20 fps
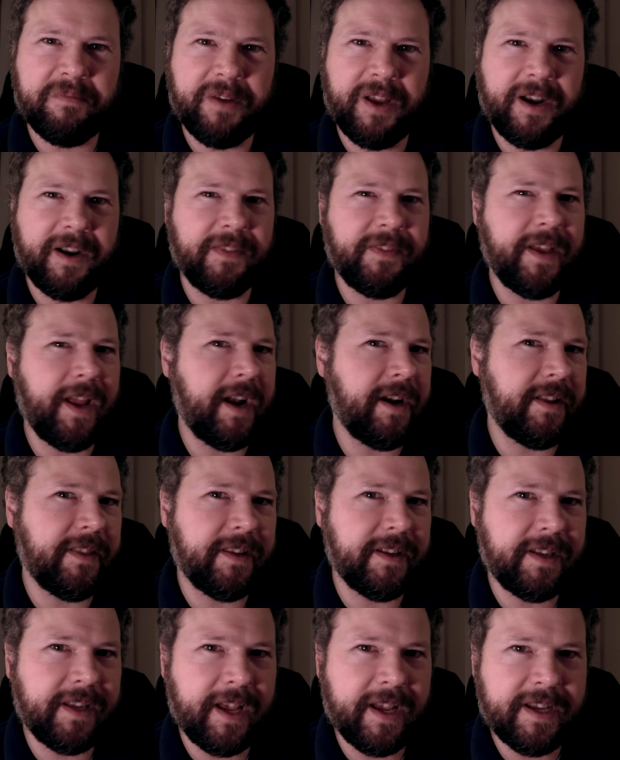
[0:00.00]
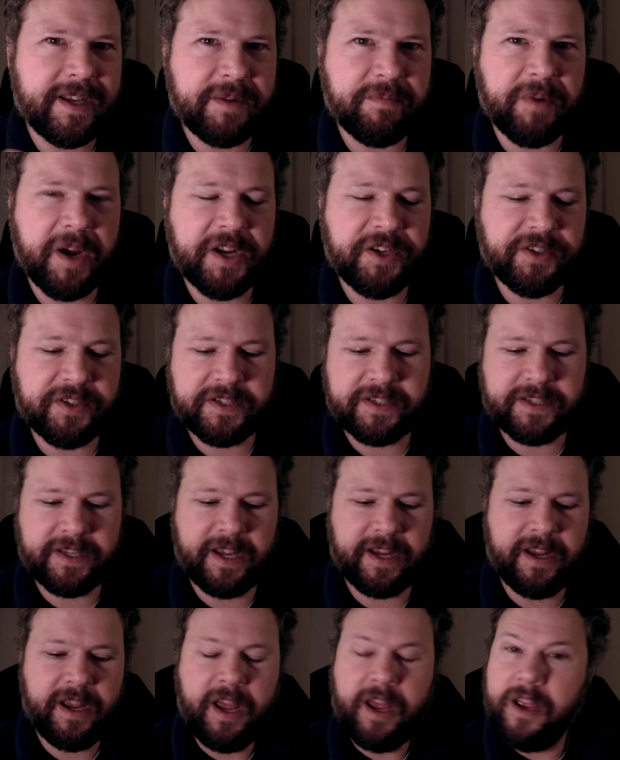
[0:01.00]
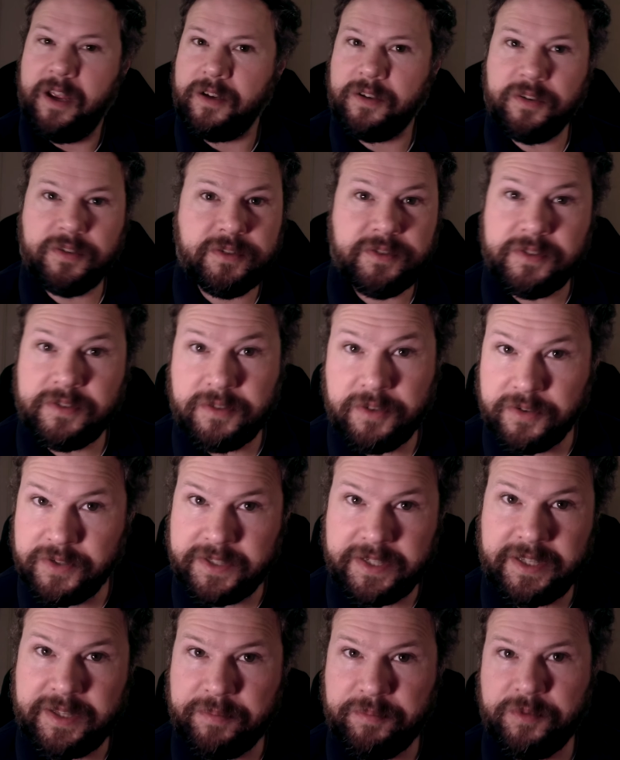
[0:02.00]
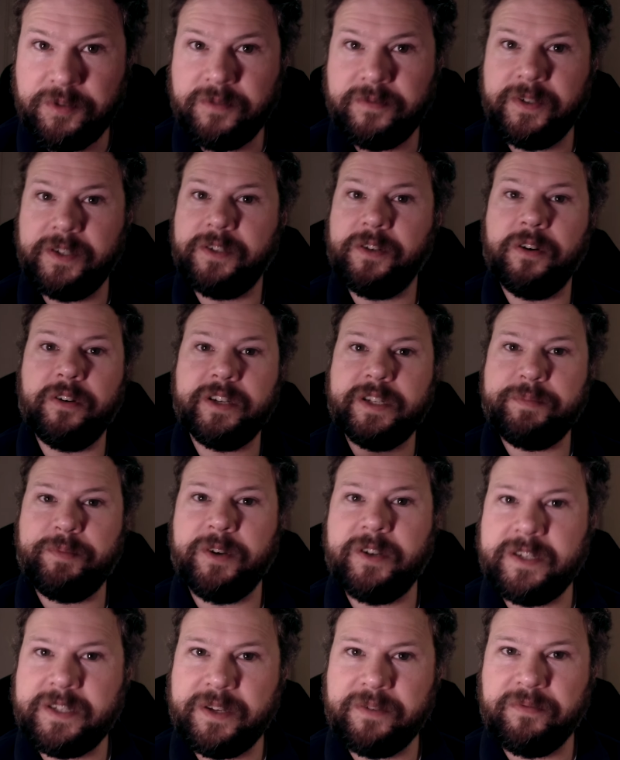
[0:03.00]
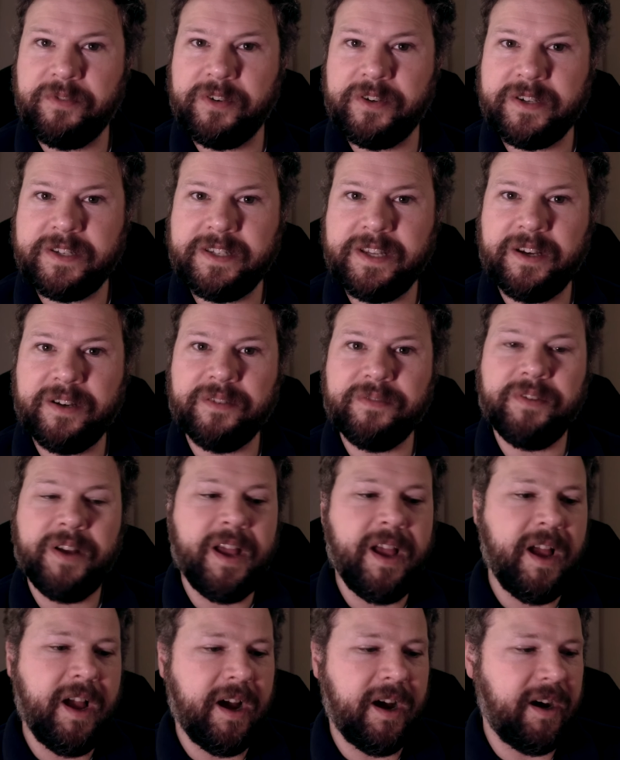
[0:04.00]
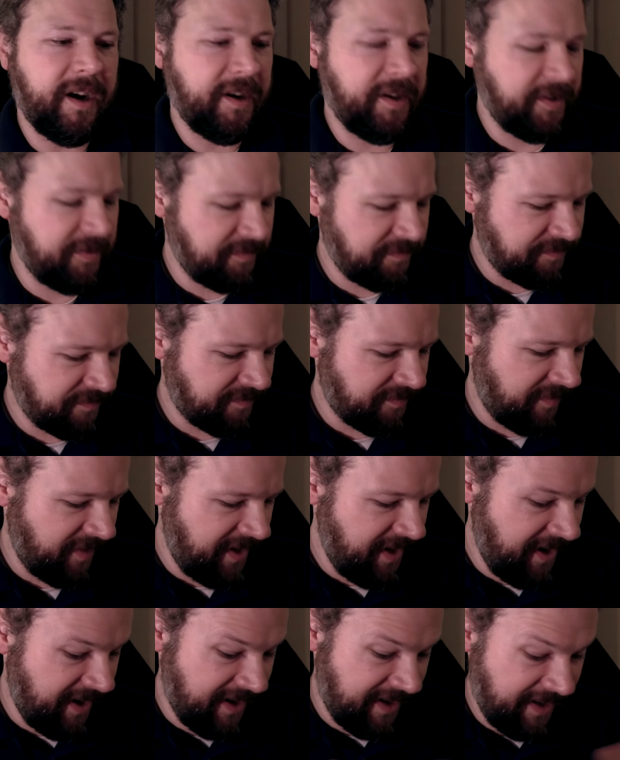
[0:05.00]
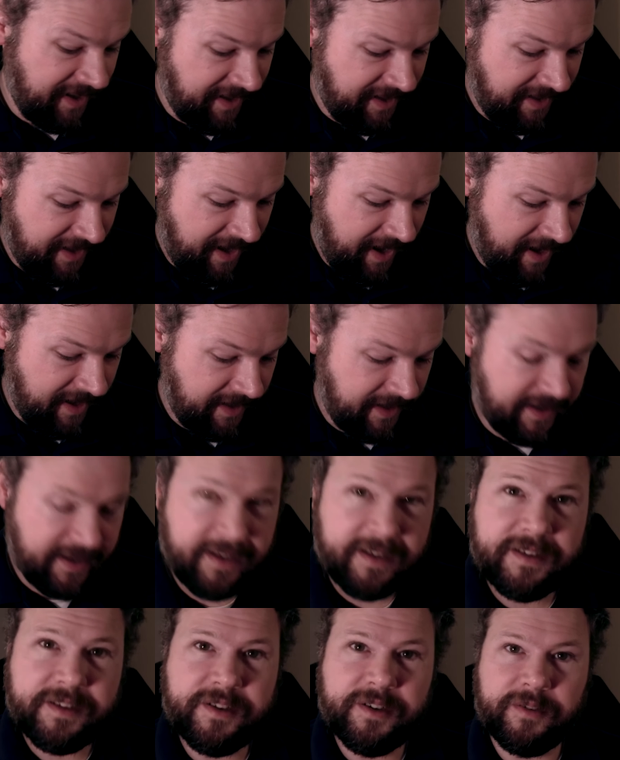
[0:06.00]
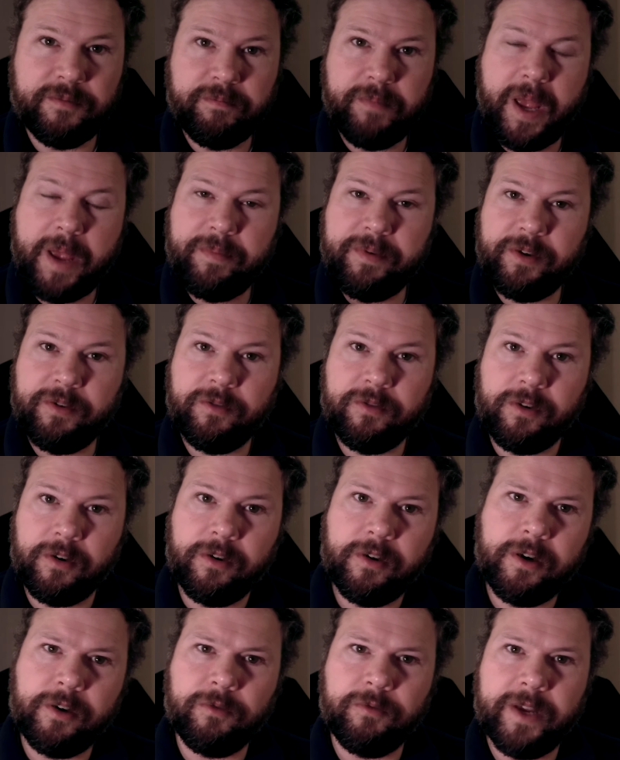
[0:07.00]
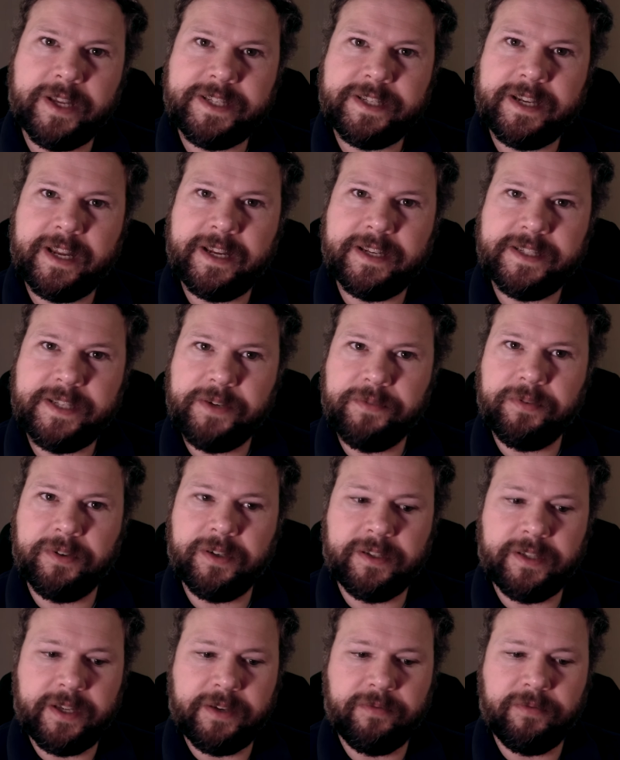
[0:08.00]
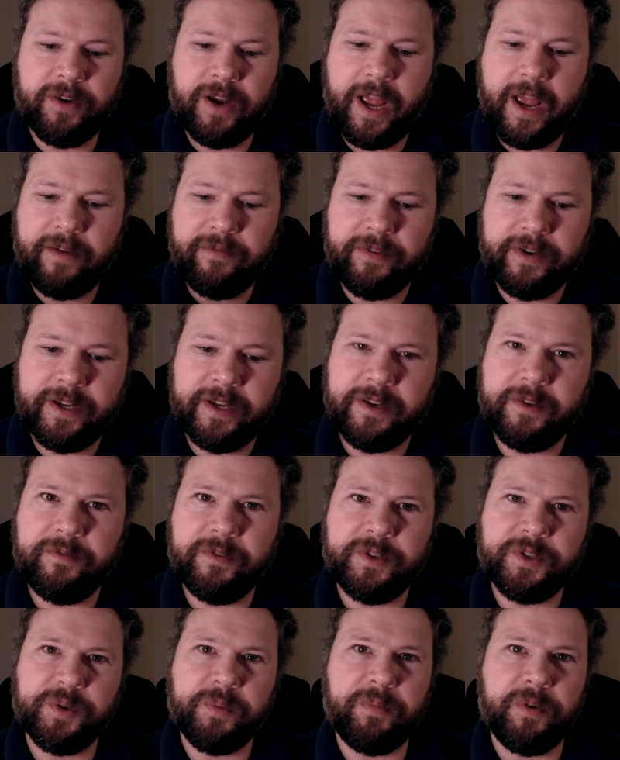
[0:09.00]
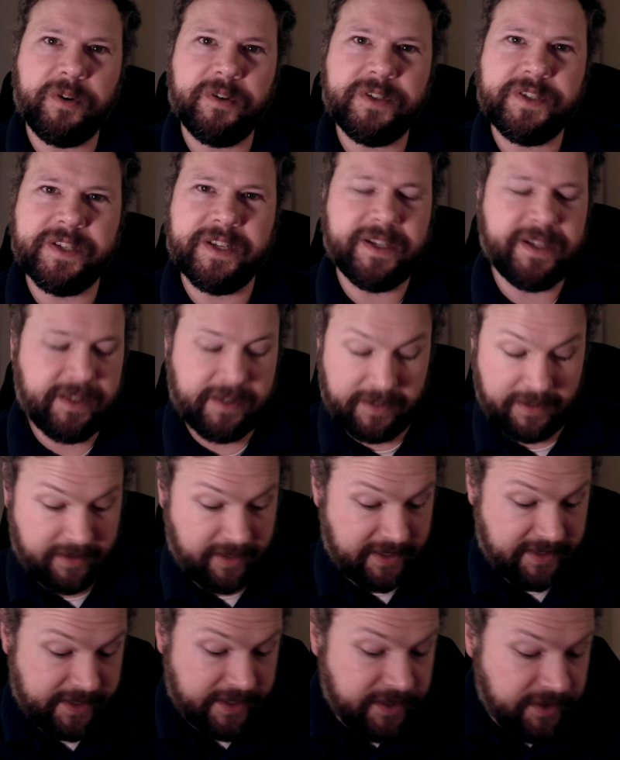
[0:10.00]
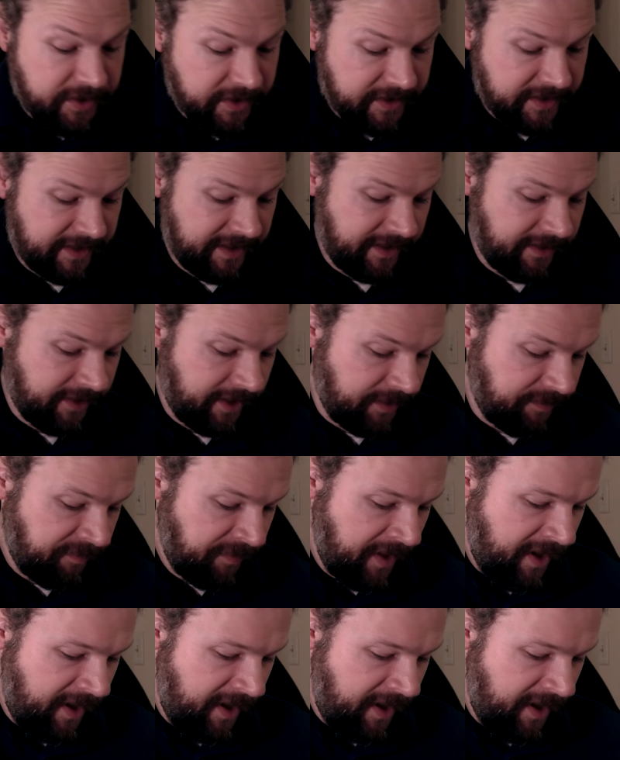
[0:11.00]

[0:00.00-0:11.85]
And at the end of the day, he might just say, go see the movie, go experience it for yourself. And it, maybe it'll resonate differently for every individual person. And that's interesting, right?